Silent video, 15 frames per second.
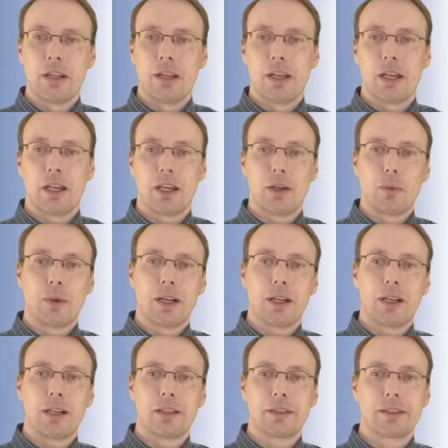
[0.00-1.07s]

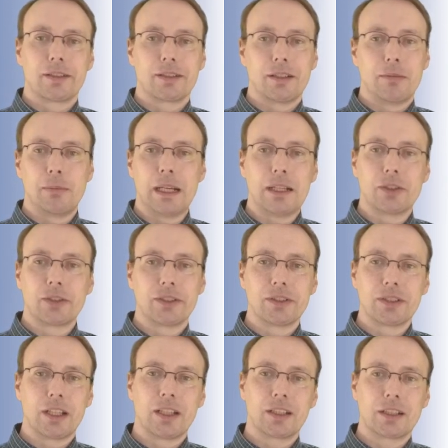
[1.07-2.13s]
whereas a mouse is
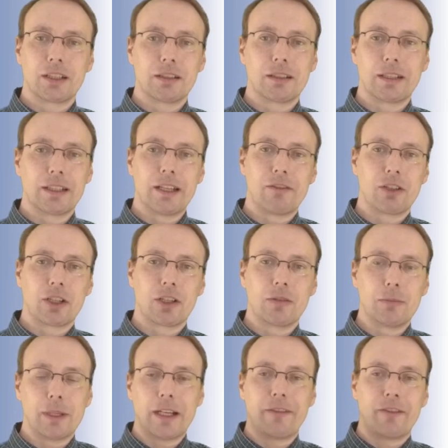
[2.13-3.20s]
never going
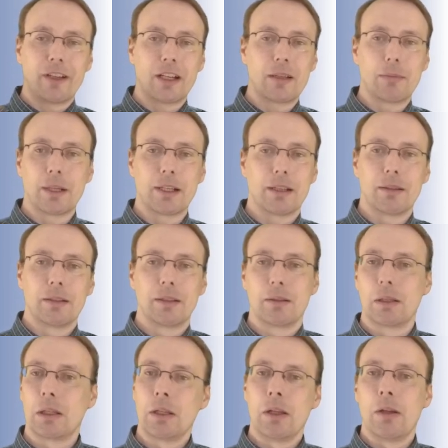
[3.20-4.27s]
to vary
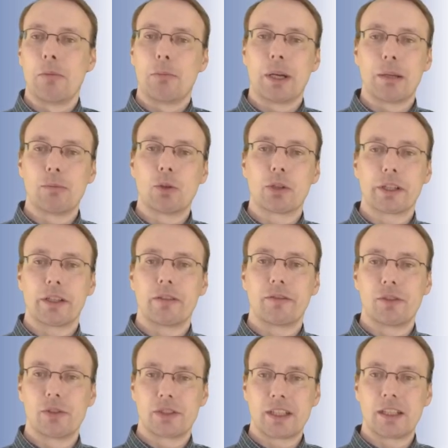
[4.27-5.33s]
by more than a few
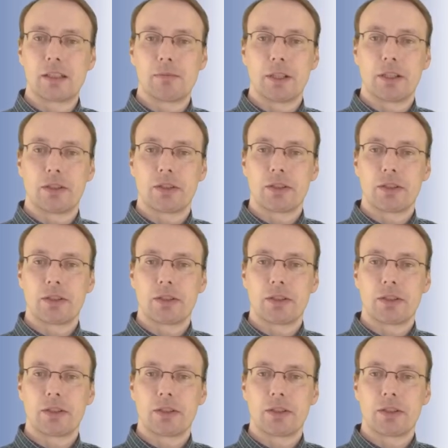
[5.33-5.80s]
centimeters.